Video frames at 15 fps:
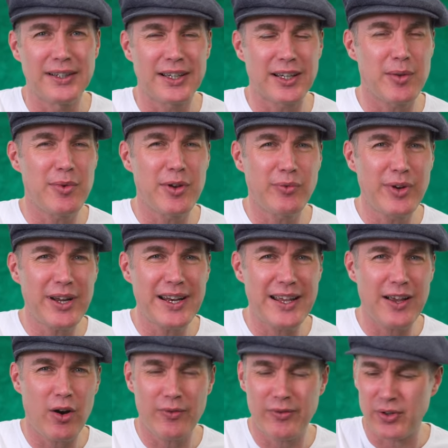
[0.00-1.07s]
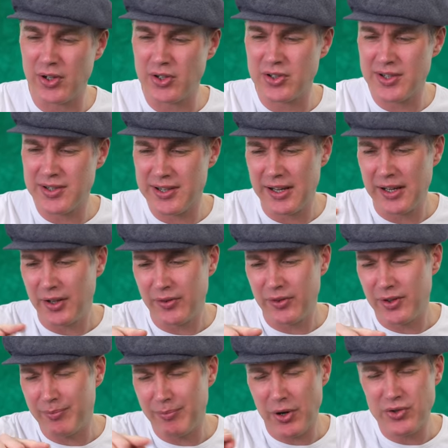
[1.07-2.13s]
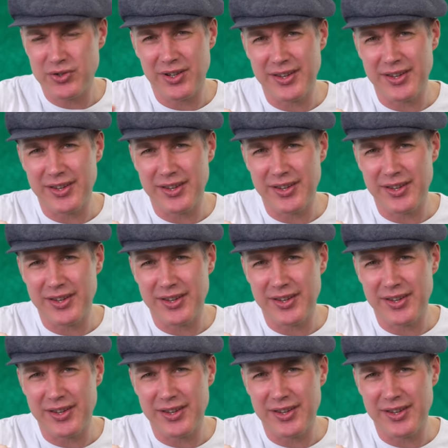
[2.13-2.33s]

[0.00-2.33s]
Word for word: it can be really helpful to just most